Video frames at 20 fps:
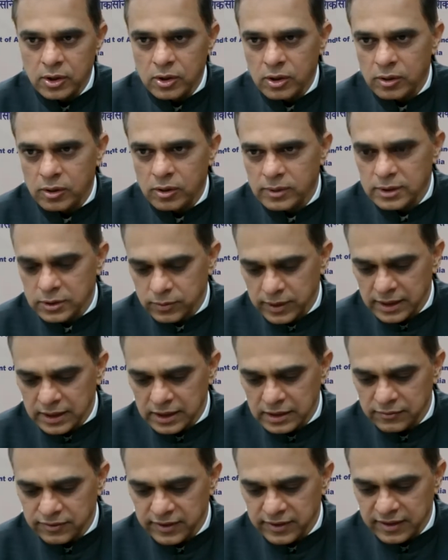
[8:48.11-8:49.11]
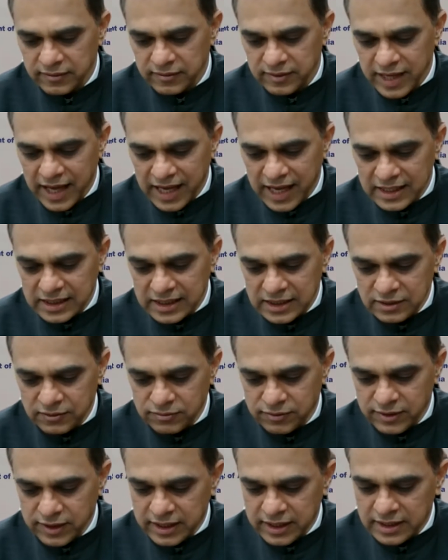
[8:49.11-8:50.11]
Over 25 lakh
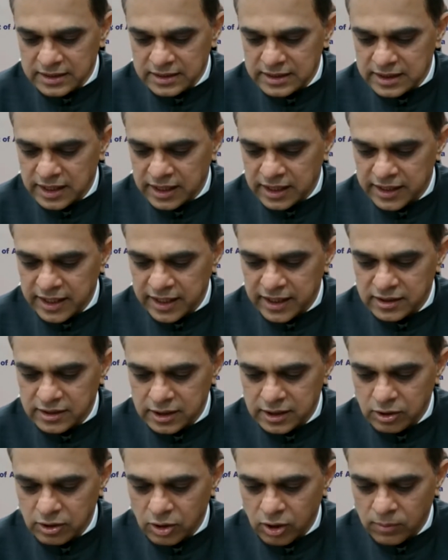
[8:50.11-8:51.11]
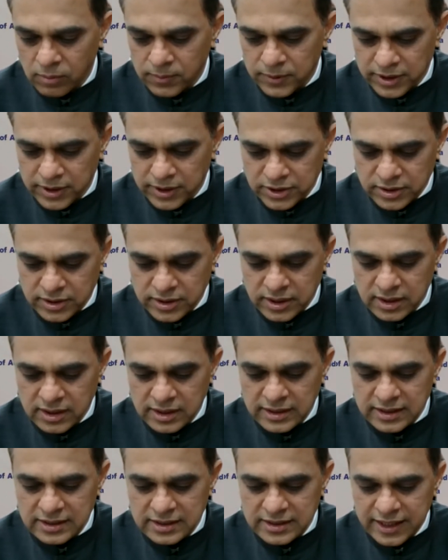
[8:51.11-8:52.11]
e-files are currently operational
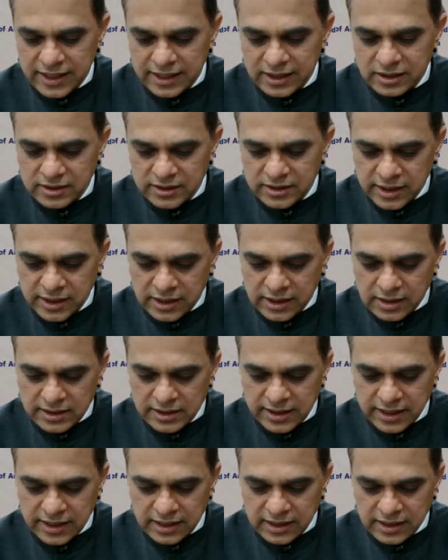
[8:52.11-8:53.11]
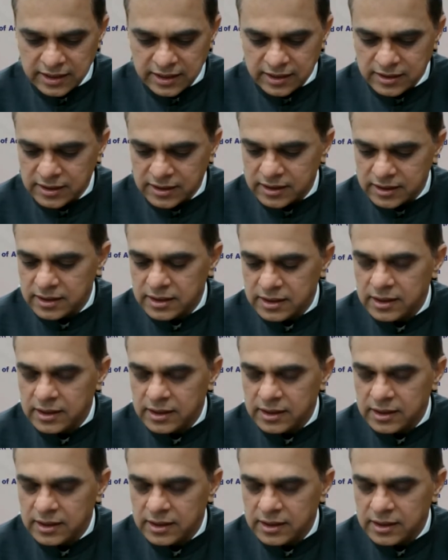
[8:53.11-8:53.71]
in the Central Secretariat,